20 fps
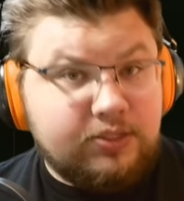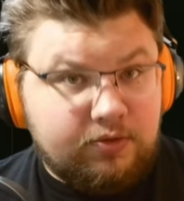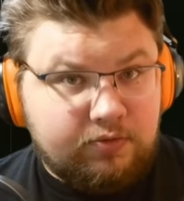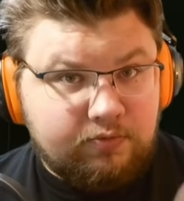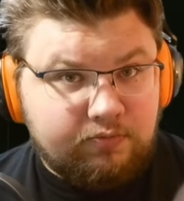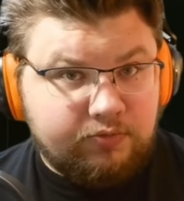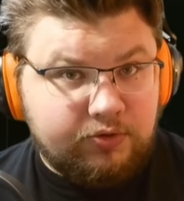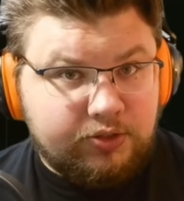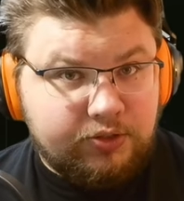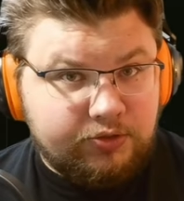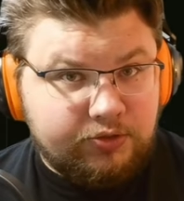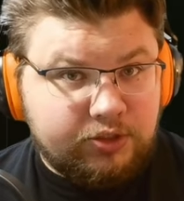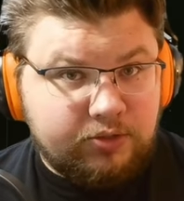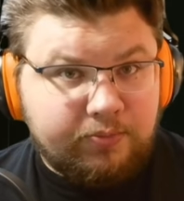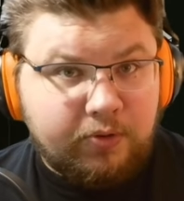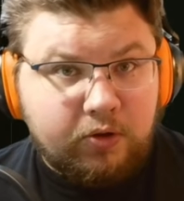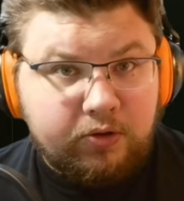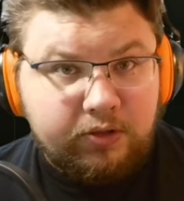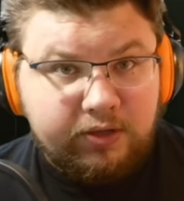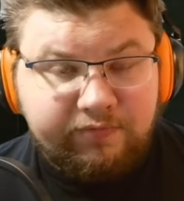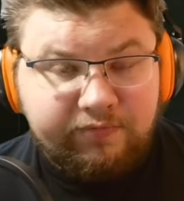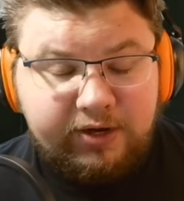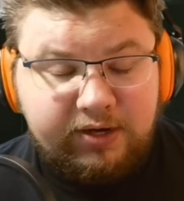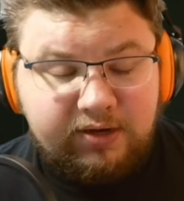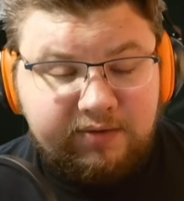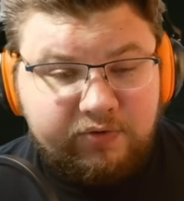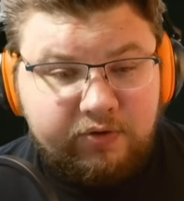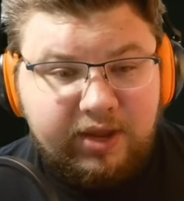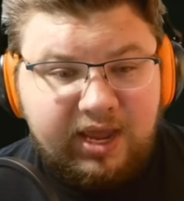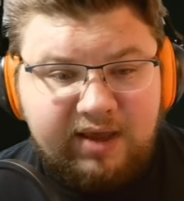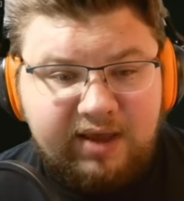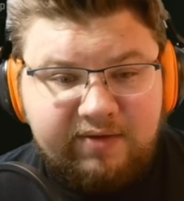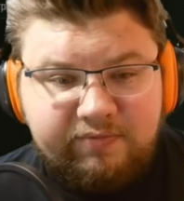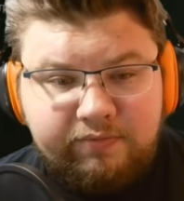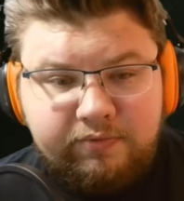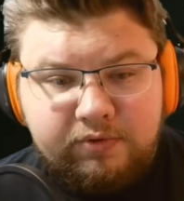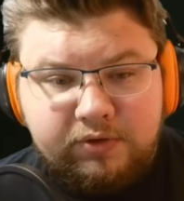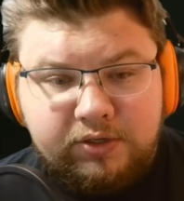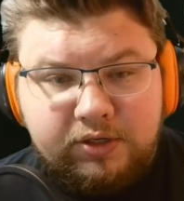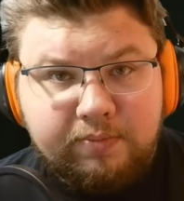So reduce your polling rate if you
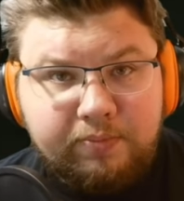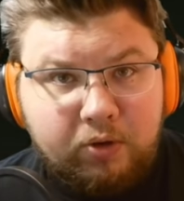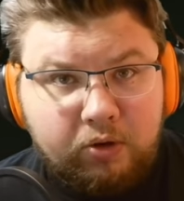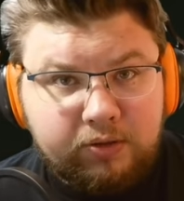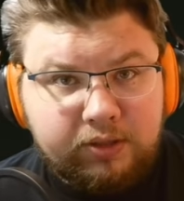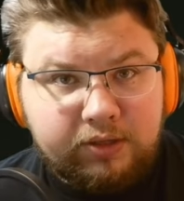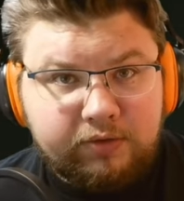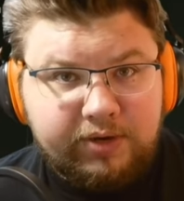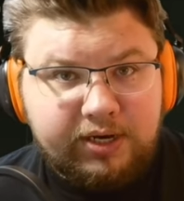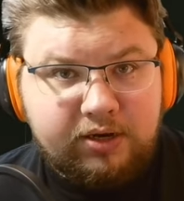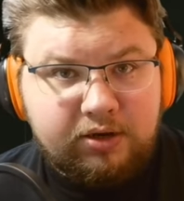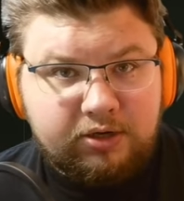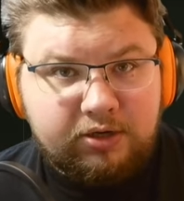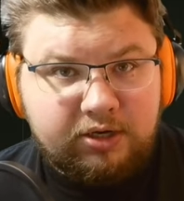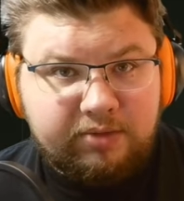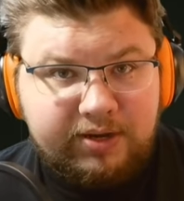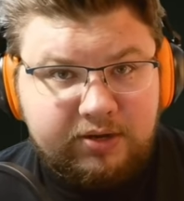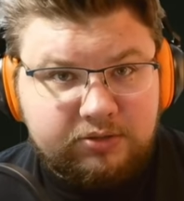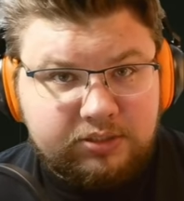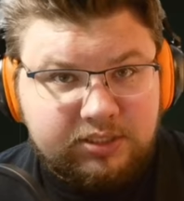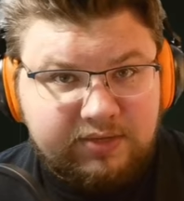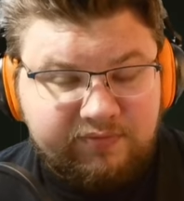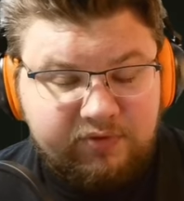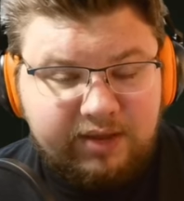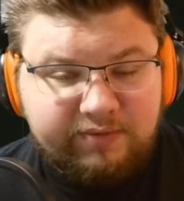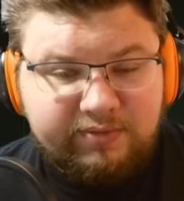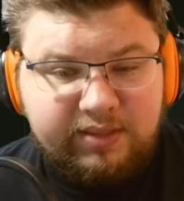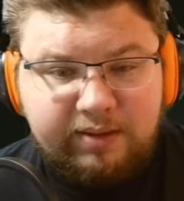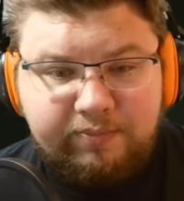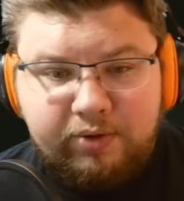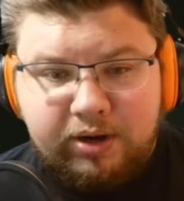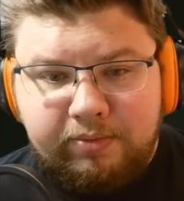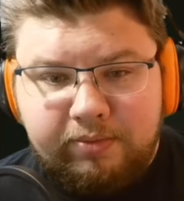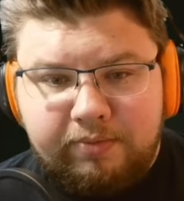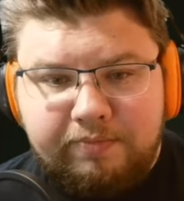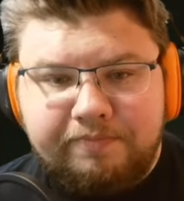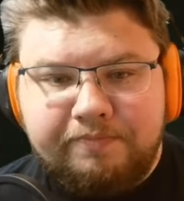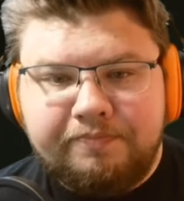have your polling rate on your mouse if you have that problem.